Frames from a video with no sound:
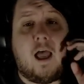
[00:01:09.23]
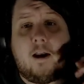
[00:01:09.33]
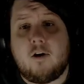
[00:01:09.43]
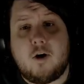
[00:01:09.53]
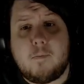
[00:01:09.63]

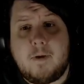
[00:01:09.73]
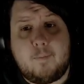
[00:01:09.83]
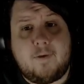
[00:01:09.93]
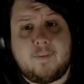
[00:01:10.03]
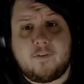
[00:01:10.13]
I don't know,
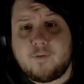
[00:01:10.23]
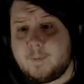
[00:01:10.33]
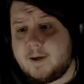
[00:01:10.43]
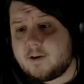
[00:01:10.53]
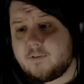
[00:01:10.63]
maybe this
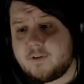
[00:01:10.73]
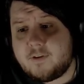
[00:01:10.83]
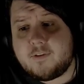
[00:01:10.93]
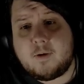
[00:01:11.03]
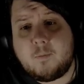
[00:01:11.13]
speaker
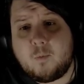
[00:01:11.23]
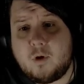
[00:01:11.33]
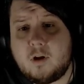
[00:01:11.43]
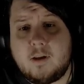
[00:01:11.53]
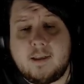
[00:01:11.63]
system
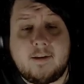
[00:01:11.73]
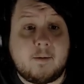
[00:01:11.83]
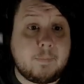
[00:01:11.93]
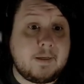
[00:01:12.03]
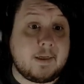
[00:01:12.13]
will end
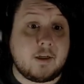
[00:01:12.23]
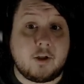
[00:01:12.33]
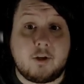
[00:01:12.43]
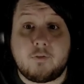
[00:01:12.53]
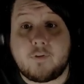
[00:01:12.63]
up being
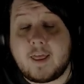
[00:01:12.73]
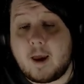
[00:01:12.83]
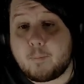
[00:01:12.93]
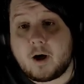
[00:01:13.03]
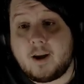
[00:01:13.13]
good for
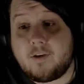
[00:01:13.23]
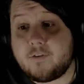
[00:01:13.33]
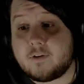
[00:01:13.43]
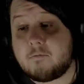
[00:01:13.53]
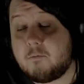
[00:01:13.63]
that
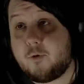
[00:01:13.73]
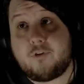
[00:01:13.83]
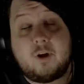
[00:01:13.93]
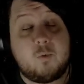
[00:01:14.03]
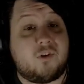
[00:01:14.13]
price. We'll
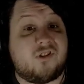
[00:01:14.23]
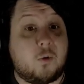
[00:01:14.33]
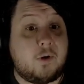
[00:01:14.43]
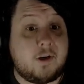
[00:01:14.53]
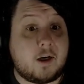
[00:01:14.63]
see what
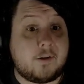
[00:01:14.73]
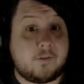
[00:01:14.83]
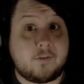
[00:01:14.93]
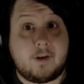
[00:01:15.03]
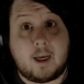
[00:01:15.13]
Sony
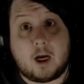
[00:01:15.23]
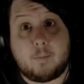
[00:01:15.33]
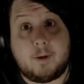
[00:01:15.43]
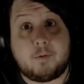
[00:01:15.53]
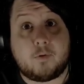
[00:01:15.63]
does, see
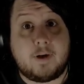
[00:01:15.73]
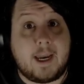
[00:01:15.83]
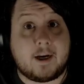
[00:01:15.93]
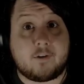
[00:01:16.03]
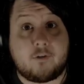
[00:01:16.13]
how people
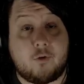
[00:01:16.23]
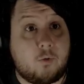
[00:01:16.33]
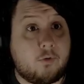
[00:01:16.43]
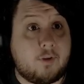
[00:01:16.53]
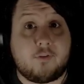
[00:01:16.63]
react
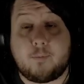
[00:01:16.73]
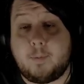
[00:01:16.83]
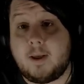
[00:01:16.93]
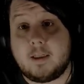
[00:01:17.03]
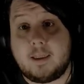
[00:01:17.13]
to this
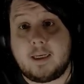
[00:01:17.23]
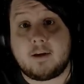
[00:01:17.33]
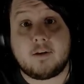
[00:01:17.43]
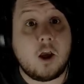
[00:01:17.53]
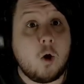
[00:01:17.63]
being
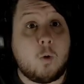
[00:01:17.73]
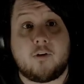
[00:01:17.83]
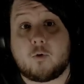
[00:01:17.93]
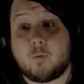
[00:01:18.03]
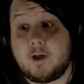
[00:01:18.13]
leaked.
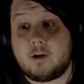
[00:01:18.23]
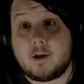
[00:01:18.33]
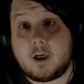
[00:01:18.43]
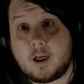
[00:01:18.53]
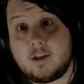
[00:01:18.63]
Whether real
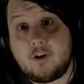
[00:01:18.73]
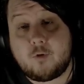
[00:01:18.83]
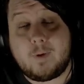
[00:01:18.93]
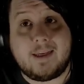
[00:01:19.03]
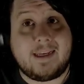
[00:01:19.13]
or not, at
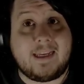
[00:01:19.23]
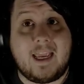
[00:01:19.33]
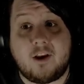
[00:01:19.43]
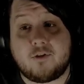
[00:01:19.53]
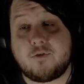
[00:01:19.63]
least we can
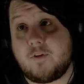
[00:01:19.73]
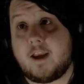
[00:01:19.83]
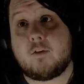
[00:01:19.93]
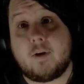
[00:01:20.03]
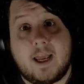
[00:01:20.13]
gauge
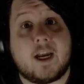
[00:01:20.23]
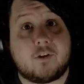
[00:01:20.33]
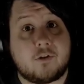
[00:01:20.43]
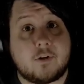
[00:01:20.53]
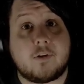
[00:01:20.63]
fan
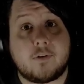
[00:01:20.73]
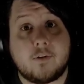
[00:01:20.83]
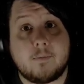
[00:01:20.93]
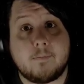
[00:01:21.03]
reactions.